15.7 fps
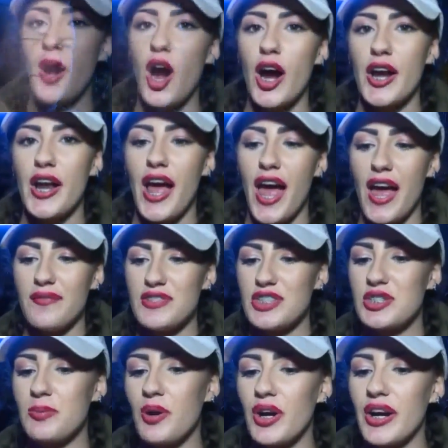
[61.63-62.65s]
Part of
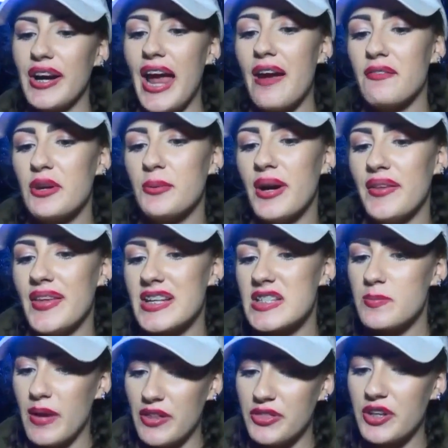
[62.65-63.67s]
support everyone
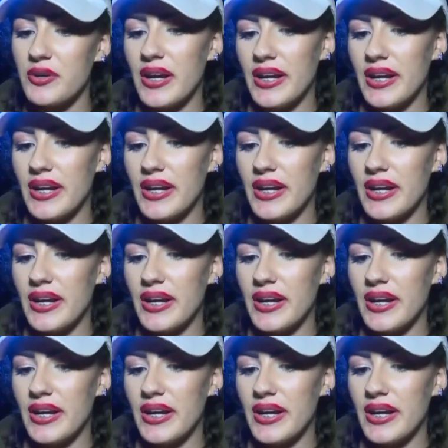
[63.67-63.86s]
that's been